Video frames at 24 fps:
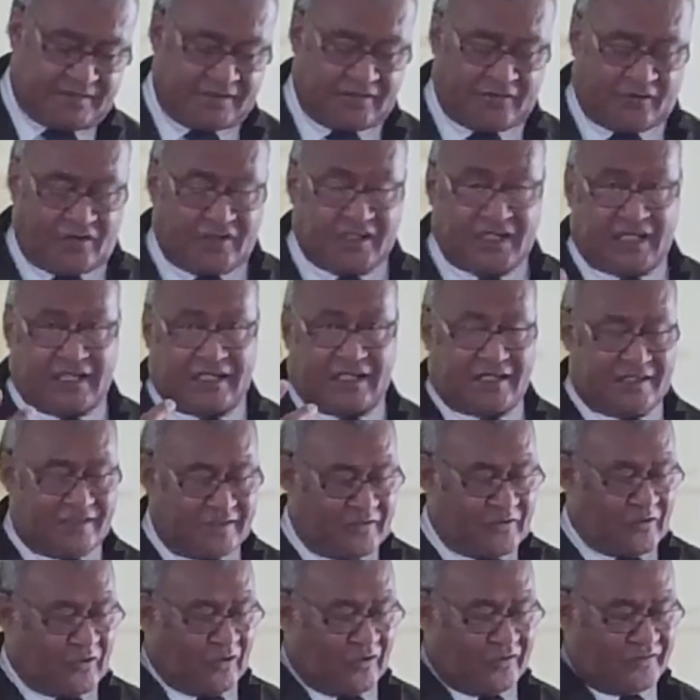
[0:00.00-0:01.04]
Okay, read and
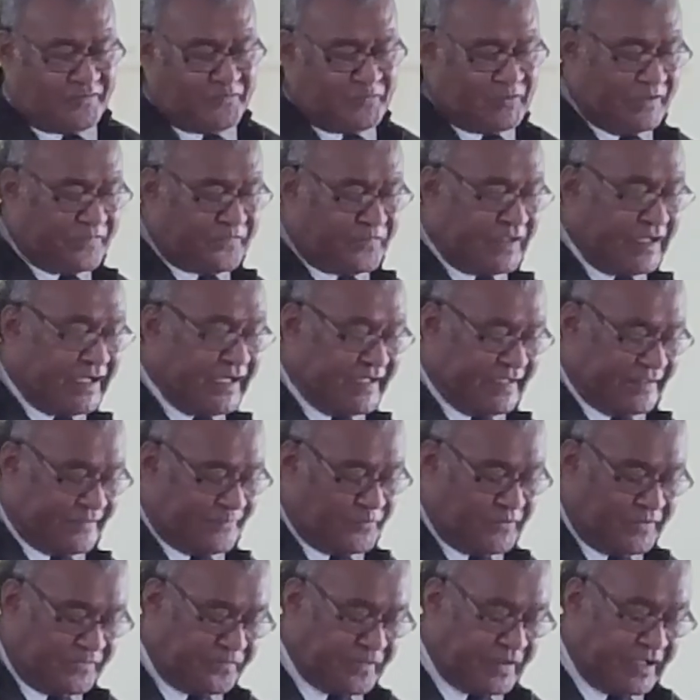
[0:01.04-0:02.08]
go. We're
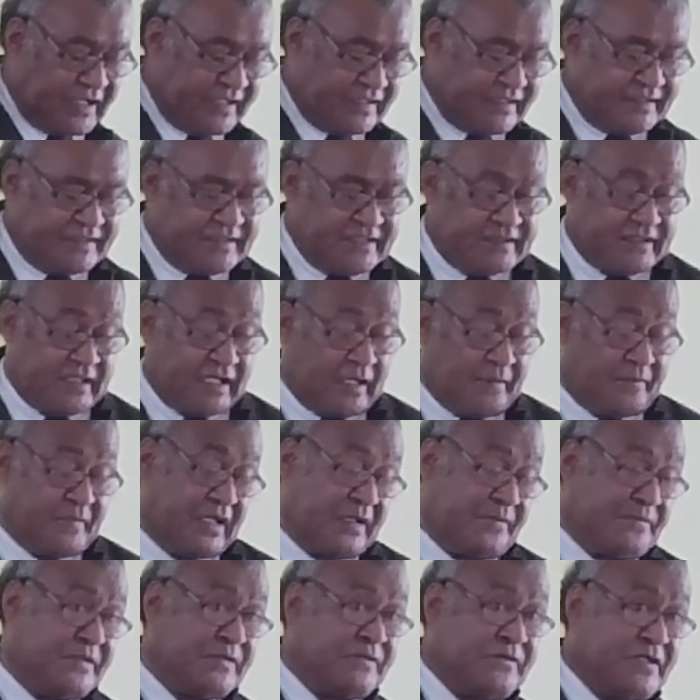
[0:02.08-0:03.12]
failing in detail.
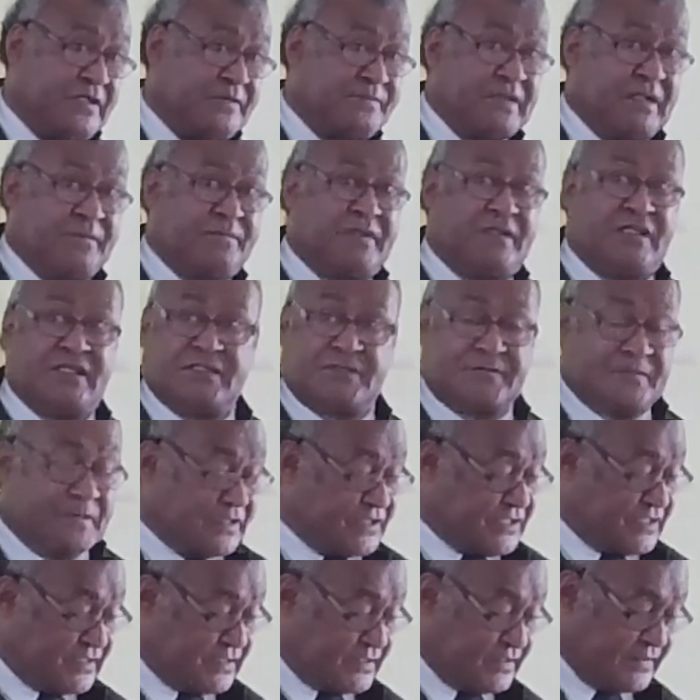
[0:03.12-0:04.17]
Maybe you remember this
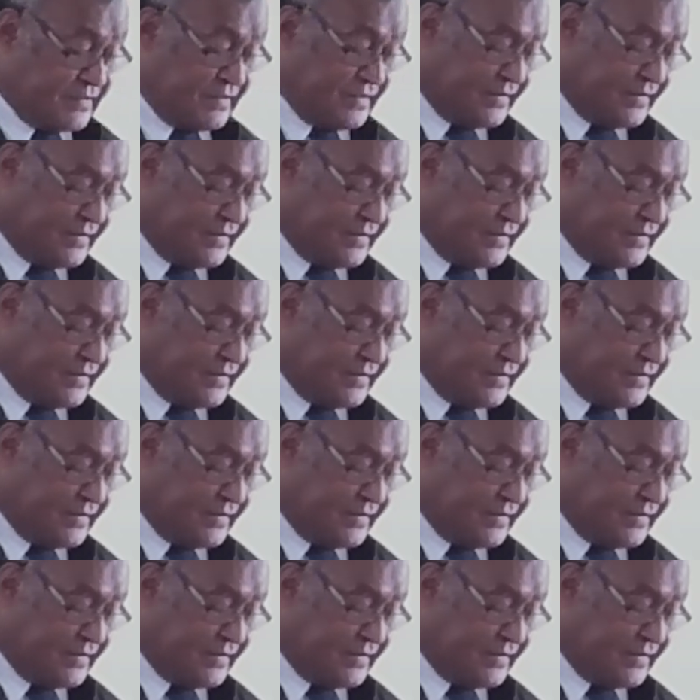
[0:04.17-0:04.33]
verse.